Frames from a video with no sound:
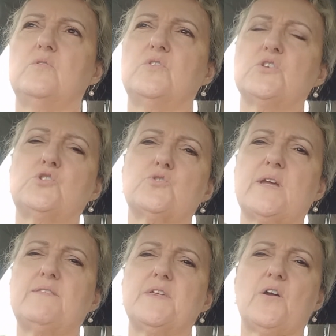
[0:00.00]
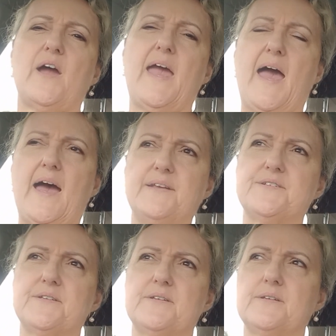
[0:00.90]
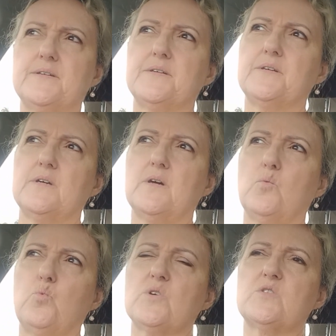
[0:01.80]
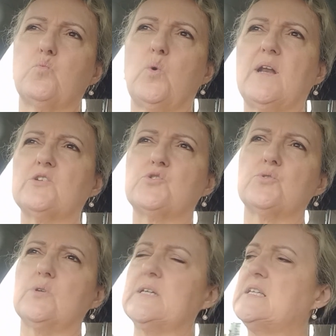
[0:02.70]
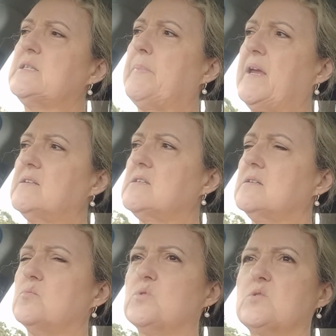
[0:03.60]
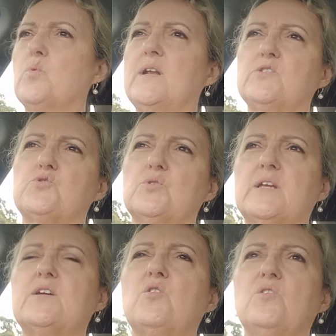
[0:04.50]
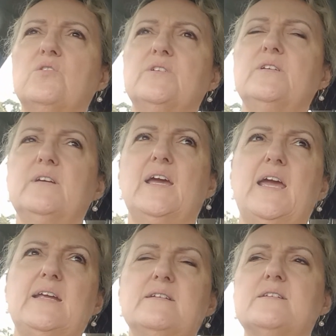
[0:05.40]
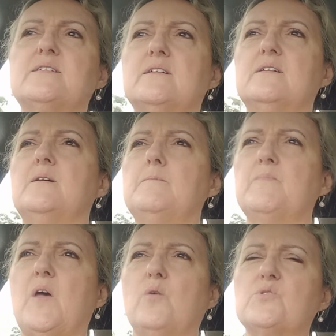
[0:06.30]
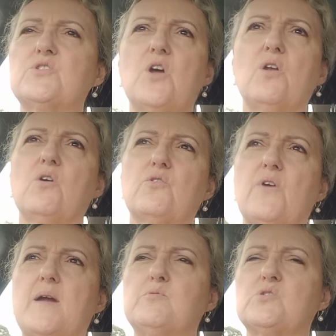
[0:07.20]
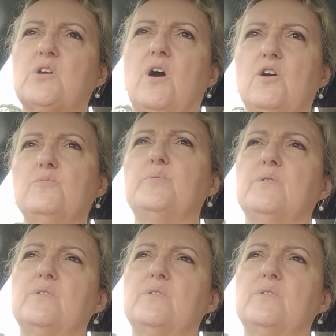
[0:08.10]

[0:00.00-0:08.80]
the strength that I had was well and truly spent, was well and truly gone, and I was no longer able to cope.